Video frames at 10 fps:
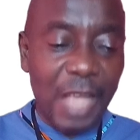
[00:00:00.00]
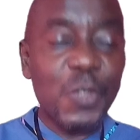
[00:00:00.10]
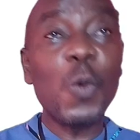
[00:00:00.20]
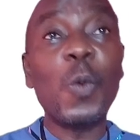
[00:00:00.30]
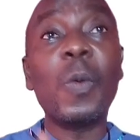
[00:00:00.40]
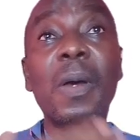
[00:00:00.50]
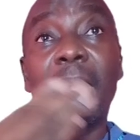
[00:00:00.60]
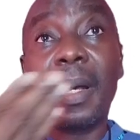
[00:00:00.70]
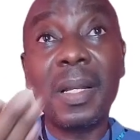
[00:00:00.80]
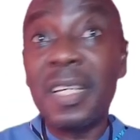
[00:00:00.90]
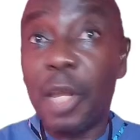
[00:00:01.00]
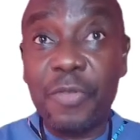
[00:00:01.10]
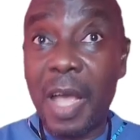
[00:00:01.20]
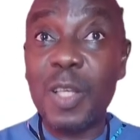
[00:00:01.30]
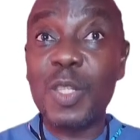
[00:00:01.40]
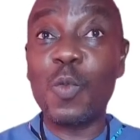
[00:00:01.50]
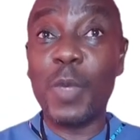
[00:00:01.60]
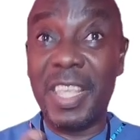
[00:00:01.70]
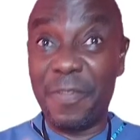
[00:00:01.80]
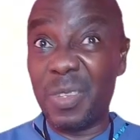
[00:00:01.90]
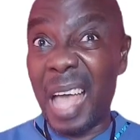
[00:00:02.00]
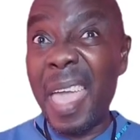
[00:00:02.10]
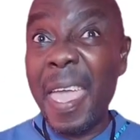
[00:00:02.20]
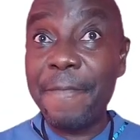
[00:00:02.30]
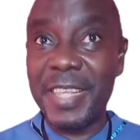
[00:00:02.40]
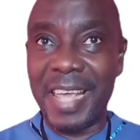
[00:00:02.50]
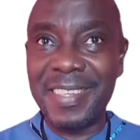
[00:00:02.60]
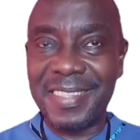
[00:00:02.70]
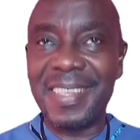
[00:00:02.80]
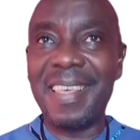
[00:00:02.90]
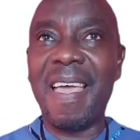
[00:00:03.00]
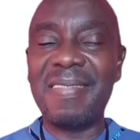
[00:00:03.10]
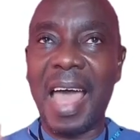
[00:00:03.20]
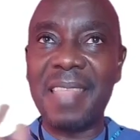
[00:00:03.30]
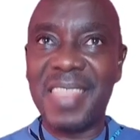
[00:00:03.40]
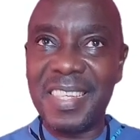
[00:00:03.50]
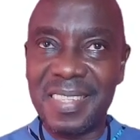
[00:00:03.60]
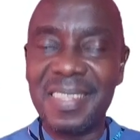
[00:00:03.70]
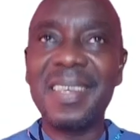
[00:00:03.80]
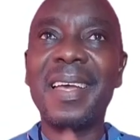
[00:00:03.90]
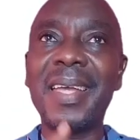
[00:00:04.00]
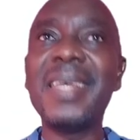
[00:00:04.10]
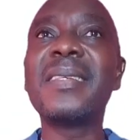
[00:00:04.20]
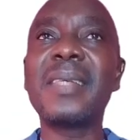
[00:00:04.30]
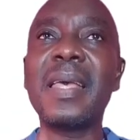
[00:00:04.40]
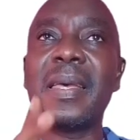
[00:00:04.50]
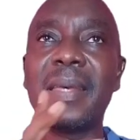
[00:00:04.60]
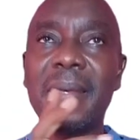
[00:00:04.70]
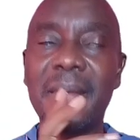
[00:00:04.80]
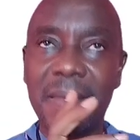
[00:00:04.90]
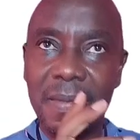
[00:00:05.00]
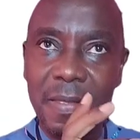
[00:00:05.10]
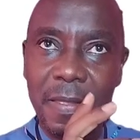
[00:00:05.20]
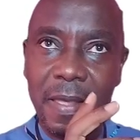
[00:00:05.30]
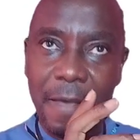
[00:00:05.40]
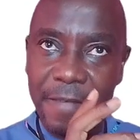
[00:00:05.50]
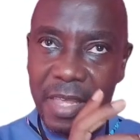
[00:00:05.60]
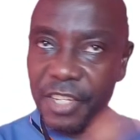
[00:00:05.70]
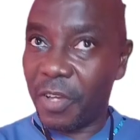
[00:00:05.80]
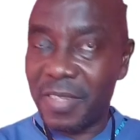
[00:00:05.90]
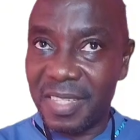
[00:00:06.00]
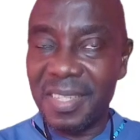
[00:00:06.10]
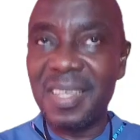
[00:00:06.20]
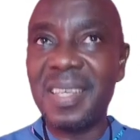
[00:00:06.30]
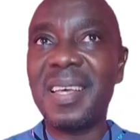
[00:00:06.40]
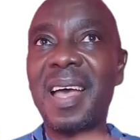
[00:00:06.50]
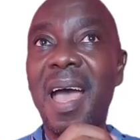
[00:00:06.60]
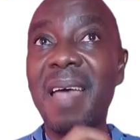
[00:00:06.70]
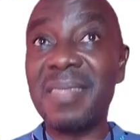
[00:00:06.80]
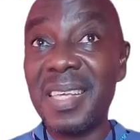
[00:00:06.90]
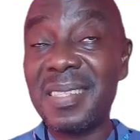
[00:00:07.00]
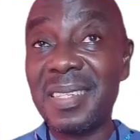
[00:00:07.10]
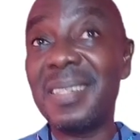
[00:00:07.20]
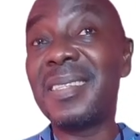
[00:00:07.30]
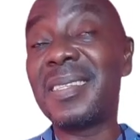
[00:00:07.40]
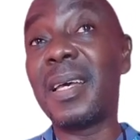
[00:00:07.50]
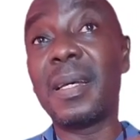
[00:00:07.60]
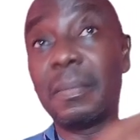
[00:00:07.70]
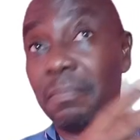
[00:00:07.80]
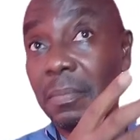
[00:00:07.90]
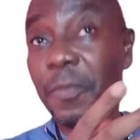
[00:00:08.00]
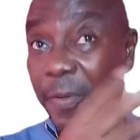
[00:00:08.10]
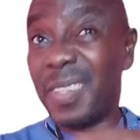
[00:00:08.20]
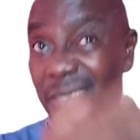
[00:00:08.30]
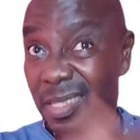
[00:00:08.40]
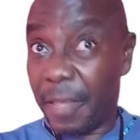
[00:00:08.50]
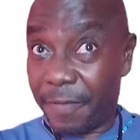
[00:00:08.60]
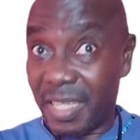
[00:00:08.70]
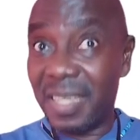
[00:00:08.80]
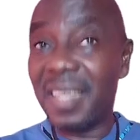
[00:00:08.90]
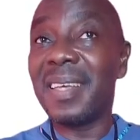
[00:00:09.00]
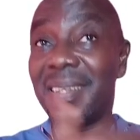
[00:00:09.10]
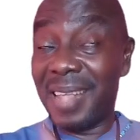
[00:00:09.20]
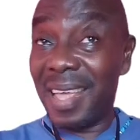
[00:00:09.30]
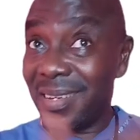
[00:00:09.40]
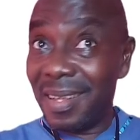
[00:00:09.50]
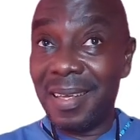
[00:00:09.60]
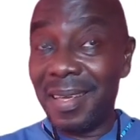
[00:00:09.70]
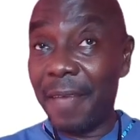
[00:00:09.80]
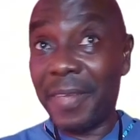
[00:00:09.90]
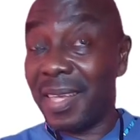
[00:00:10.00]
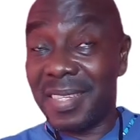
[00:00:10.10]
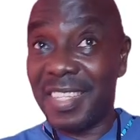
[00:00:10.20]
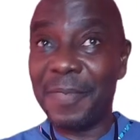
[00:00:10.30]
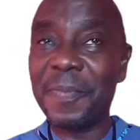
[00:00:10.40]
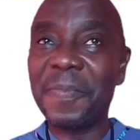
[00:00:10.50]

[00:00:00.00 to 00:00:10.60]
And so clinical trials will give us that evidence that this is efficacious and this is first safety, then efficacy,